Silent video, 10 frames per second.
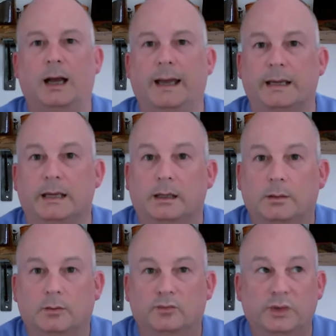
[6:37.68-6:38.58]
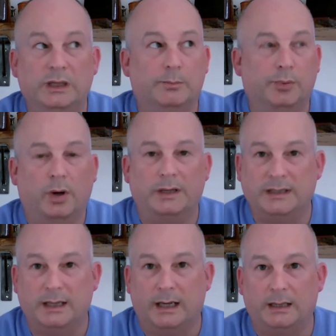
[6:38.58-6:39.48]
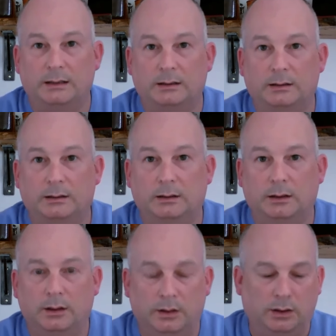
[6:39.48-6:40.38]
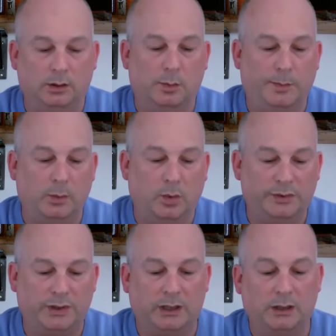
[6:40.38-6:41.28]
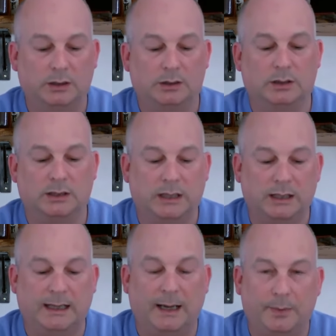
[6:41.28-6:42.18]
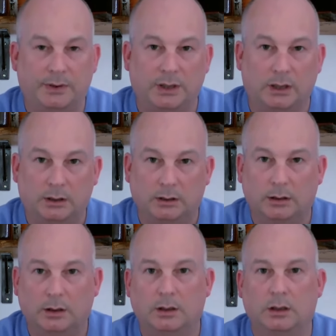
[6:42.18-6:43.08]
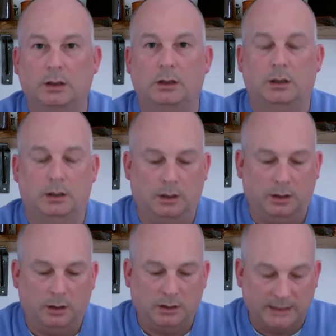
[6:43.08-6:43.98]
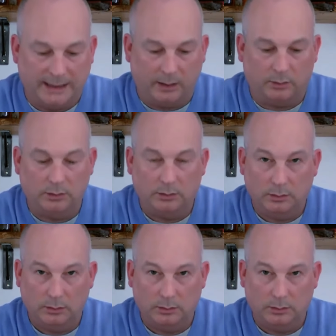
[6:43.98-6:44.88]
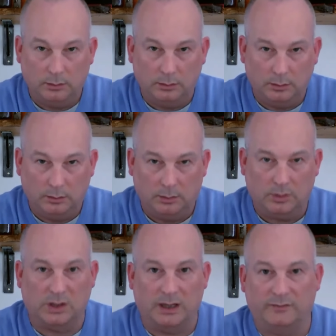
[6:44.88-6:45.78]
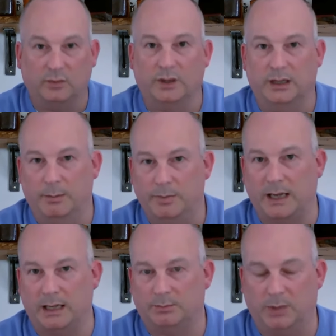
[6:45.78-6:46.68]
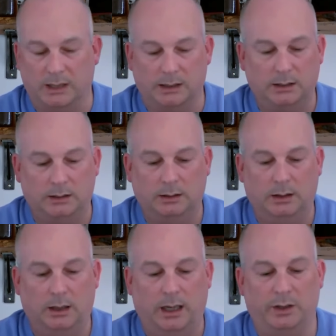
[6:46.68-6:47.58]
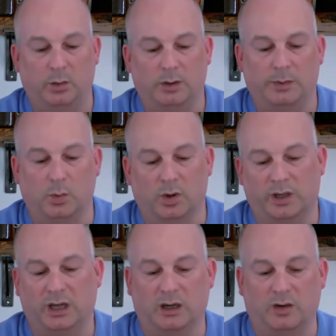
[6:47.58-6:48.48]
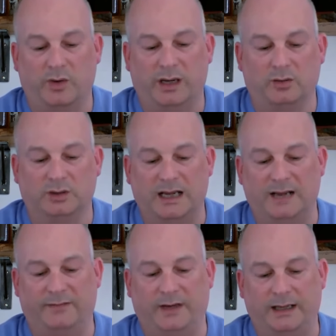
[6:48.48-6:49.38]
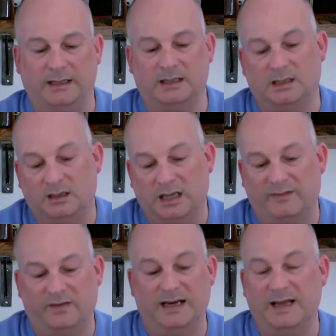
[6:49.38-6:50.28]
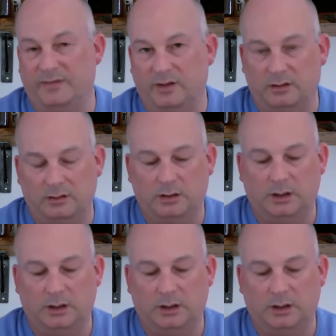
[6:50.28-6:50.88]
a really bright day, you'll be wanting to take the aperture down, so therefore the number gets bigger, and you want to be working around f eight, f eleven,